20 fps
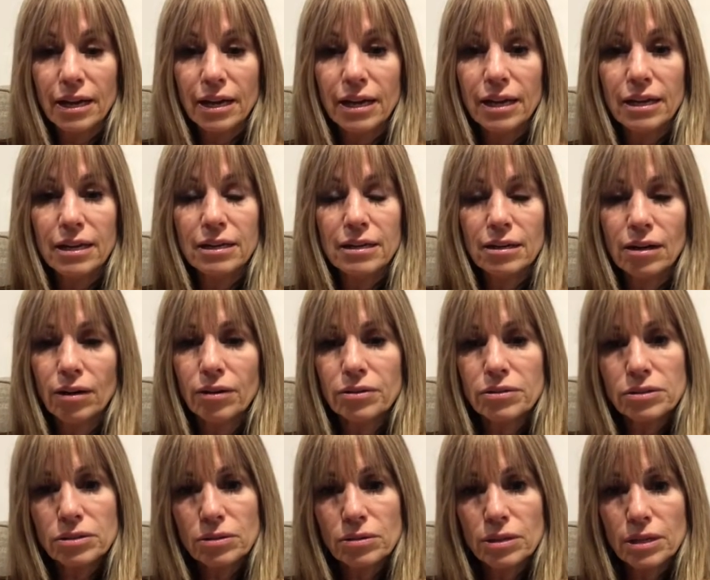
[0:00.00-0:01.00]
And
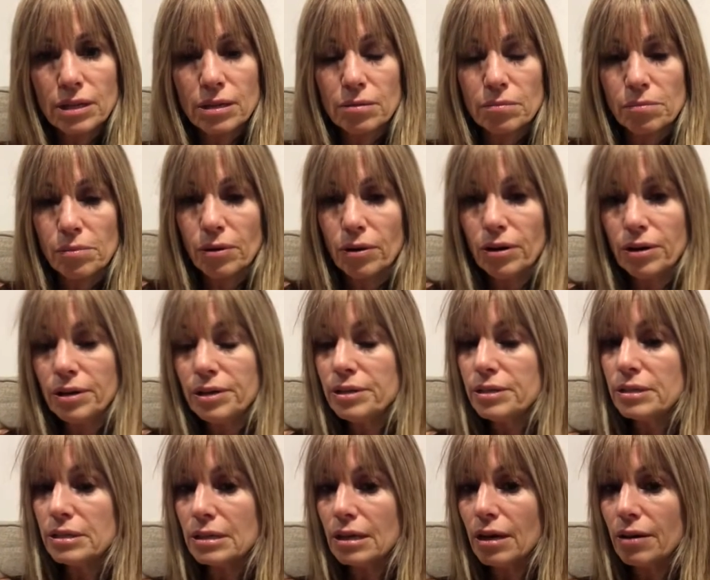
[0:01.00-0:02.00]
also the
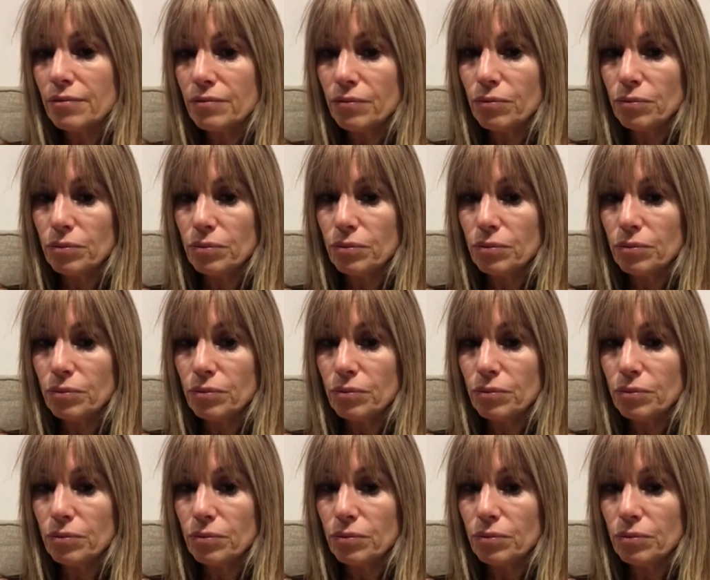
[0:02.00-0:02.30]
importance of